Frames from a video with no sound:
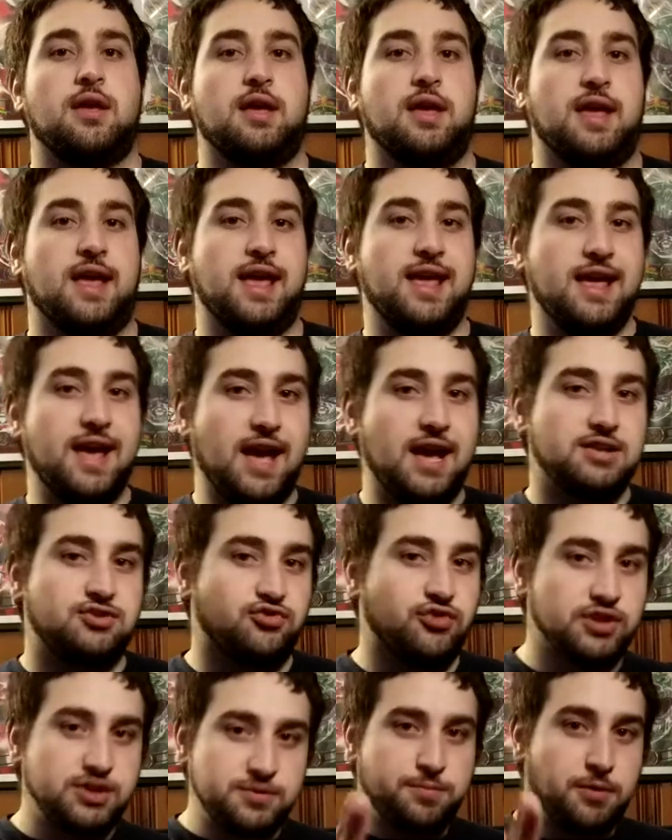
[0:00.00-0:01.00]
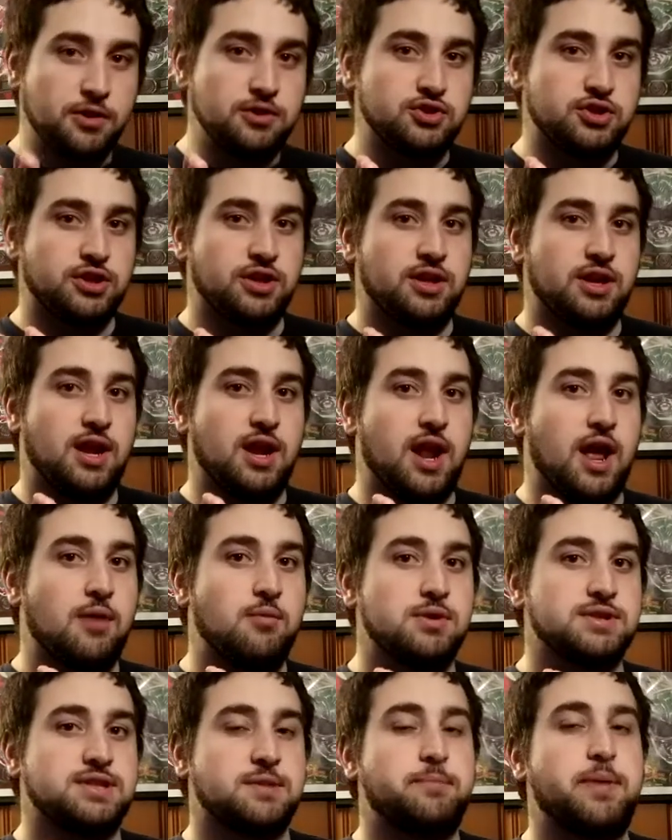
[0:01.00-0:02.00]
Hey guys, Rich Pollution, and
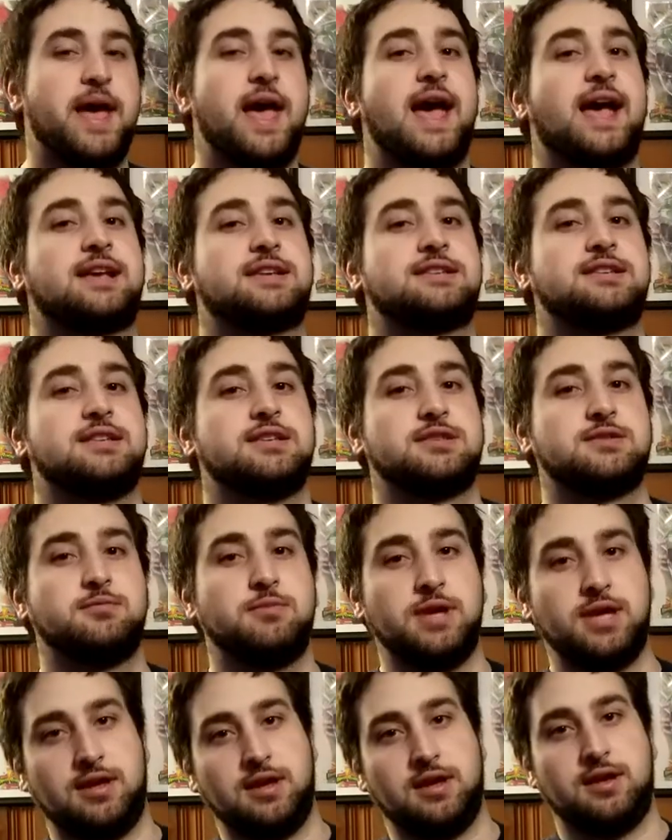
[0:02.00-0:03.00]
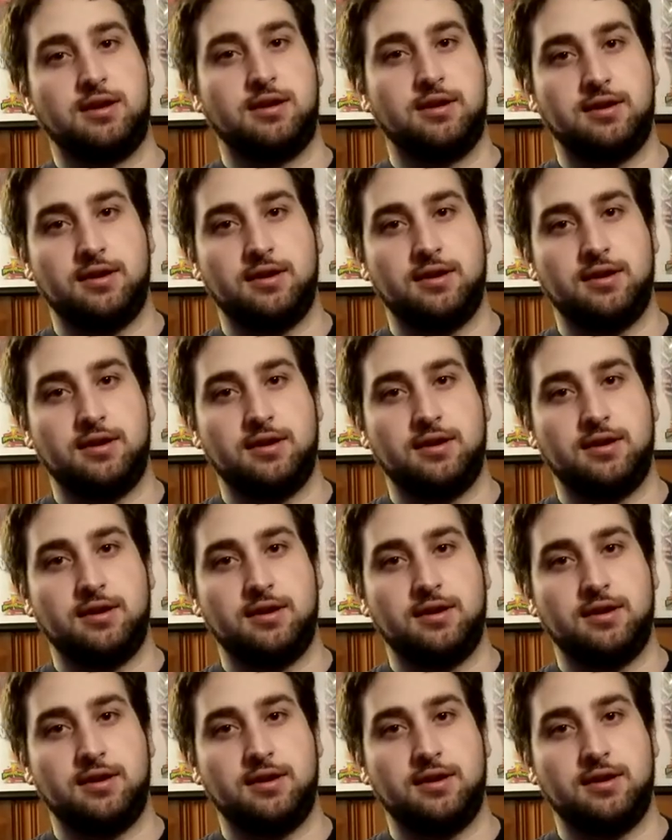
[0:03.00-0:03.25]
I went to PAX this weekend.